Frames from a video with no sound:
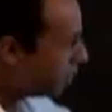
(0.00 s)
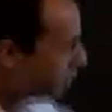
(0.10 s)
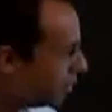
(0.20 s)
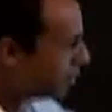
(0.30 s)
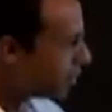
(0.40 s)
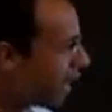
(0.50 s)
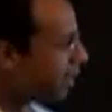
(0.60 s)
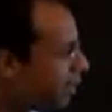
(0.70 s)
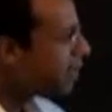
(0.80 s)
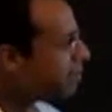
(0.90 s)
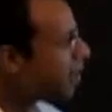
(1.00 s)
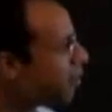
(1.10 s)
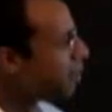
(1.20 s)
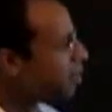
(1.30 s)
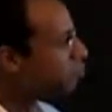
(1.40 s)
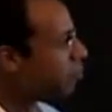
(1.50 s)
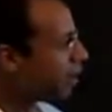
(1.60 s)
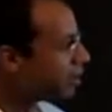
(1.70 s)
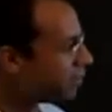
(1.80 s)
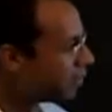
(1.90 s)
Secondly, there is a
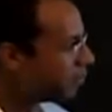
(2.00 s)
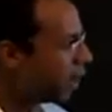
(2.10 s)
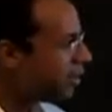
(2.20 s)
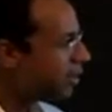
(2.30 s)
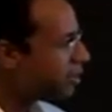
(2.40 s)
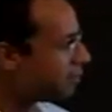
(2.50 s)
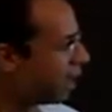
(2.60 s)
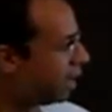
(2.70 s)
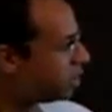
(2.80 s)
relative abundance of ancient